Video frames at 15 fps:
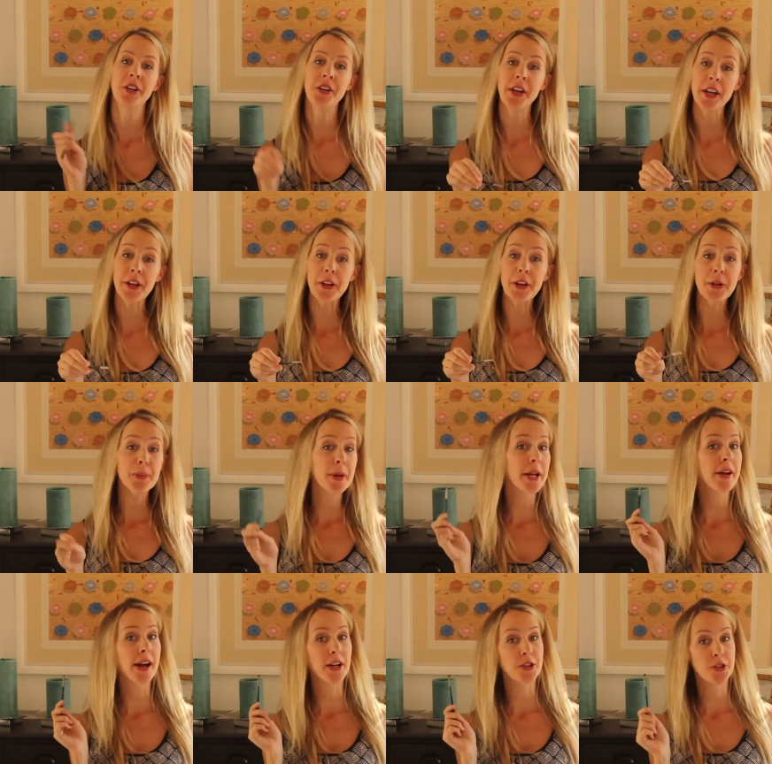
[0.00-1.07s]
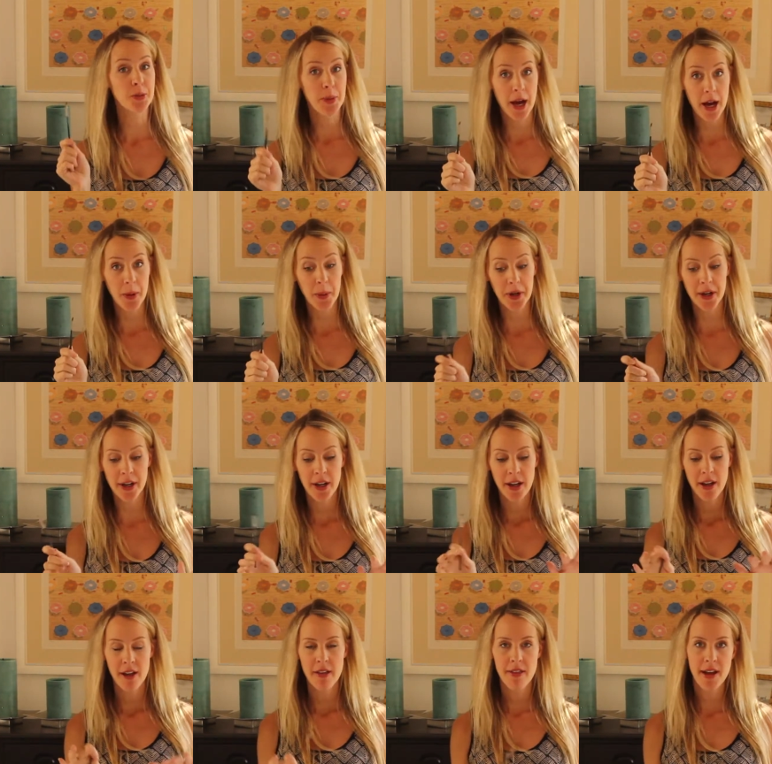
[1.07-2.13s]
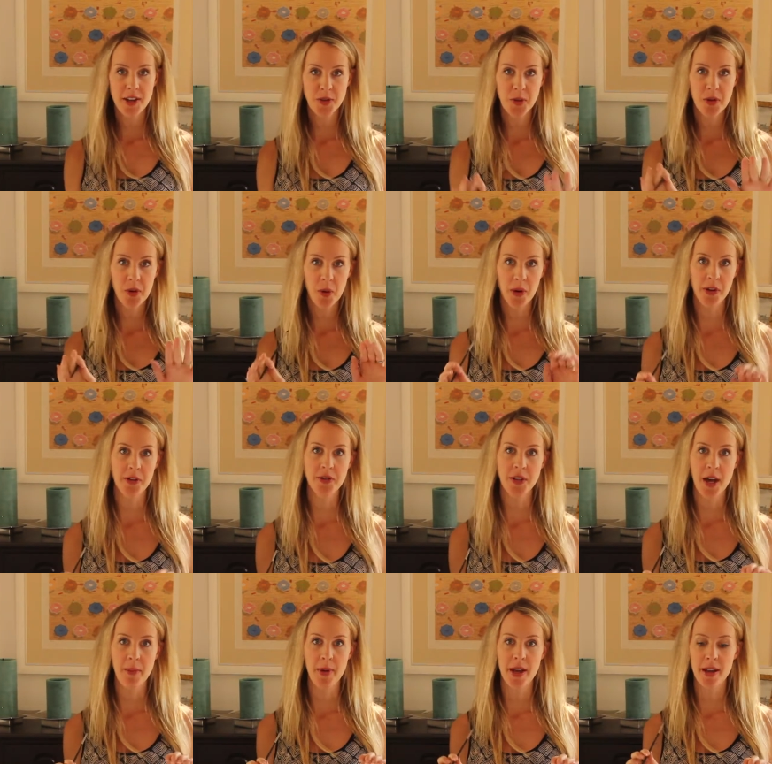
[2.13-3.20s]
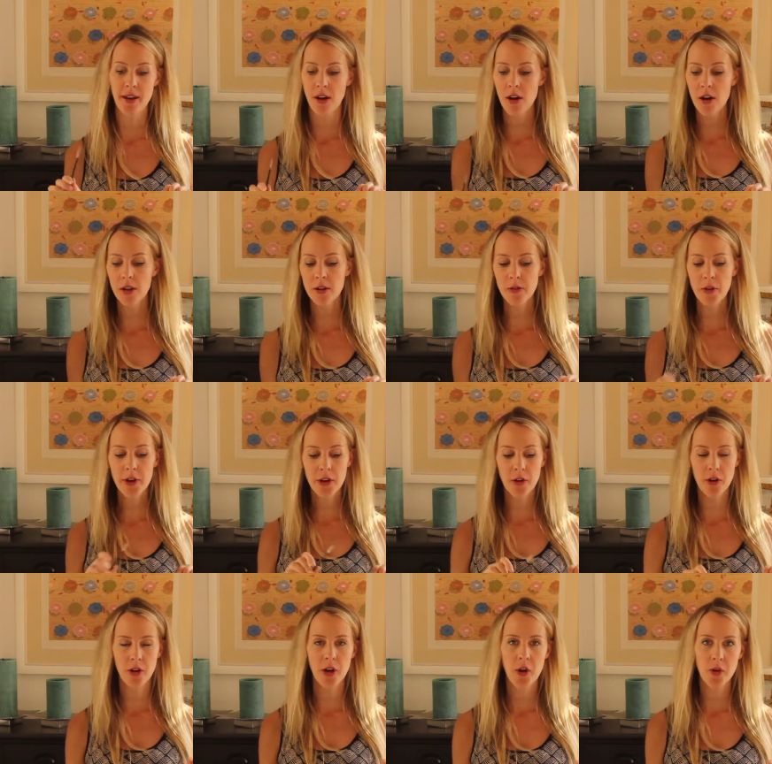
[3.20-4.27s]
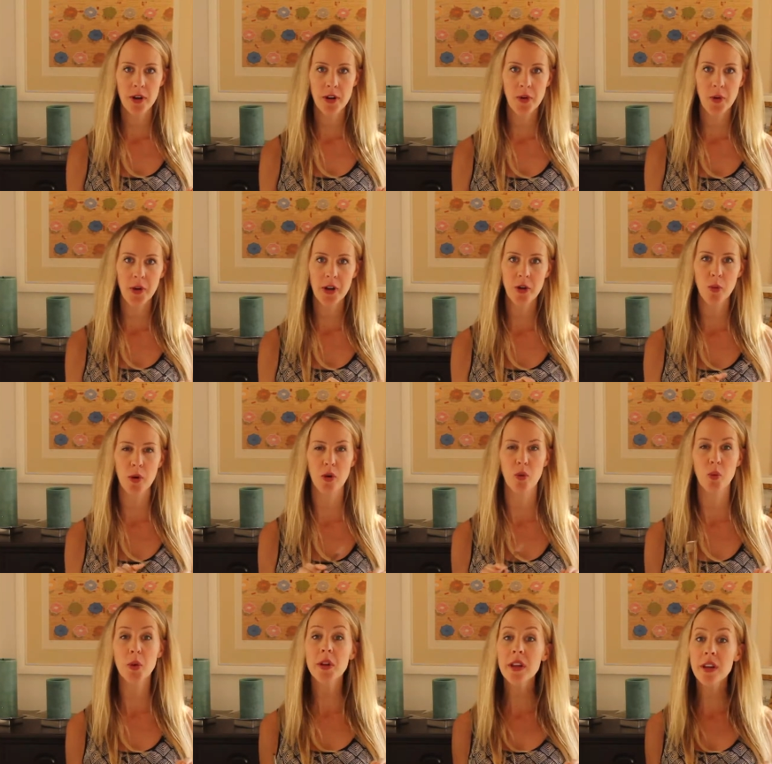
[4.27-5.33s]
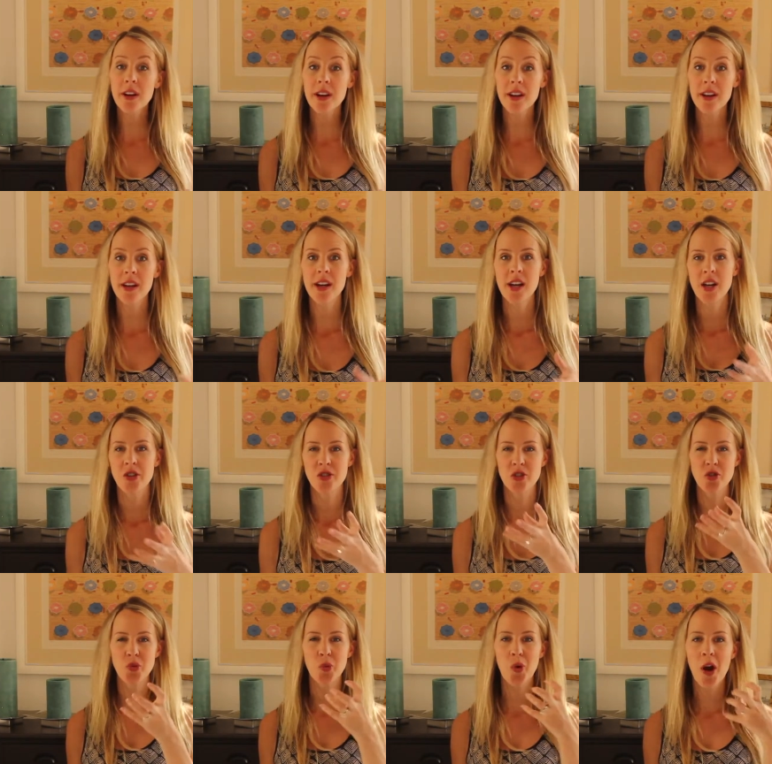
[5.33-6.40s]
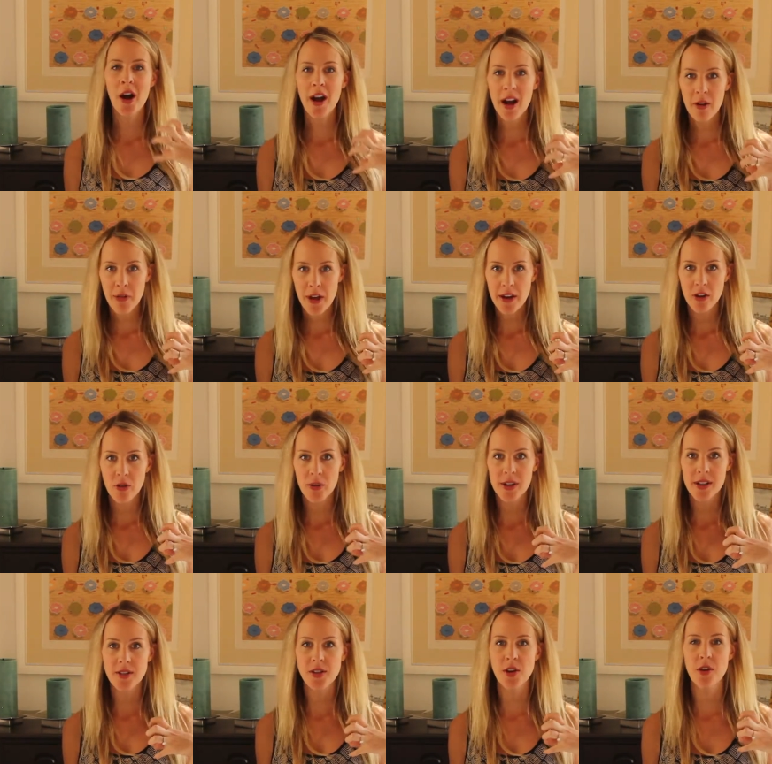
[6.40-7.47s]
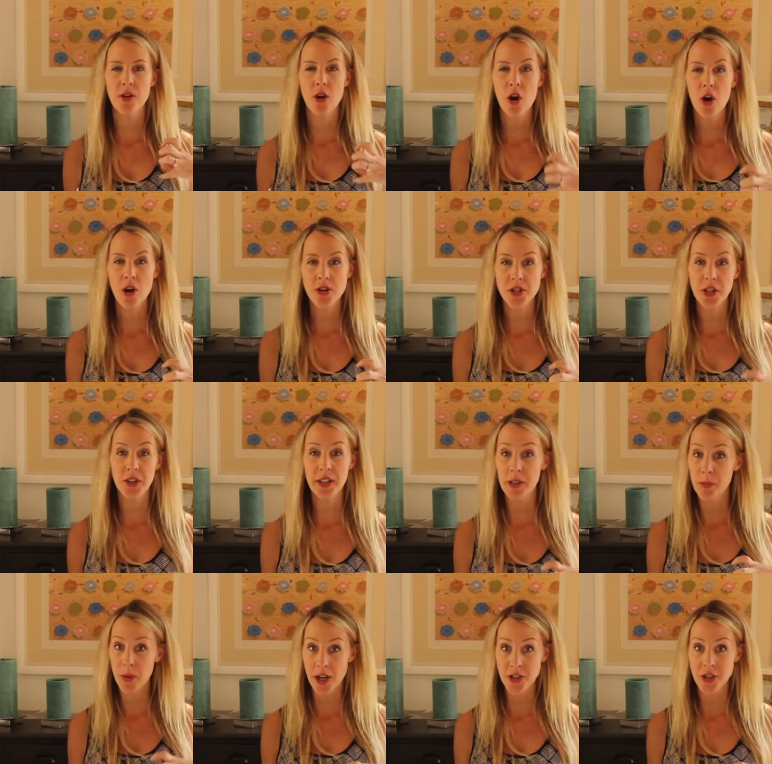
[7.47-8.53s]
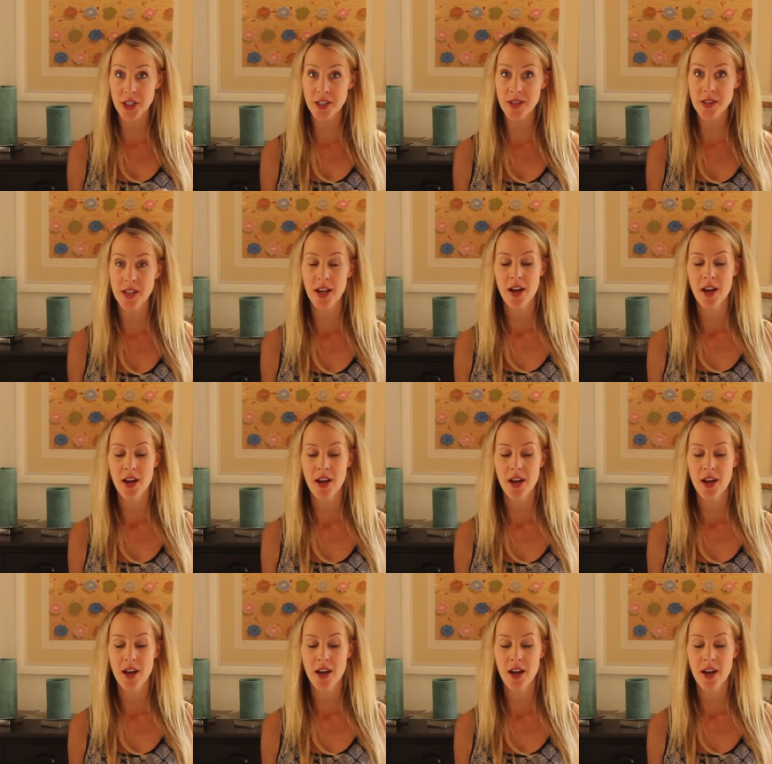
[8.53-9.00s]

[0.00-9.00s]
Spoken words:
you need a little bit of extra power. That's where the oils come in. Olive oil or coconut oil work really good to draw out that grease on hard to clean brushes.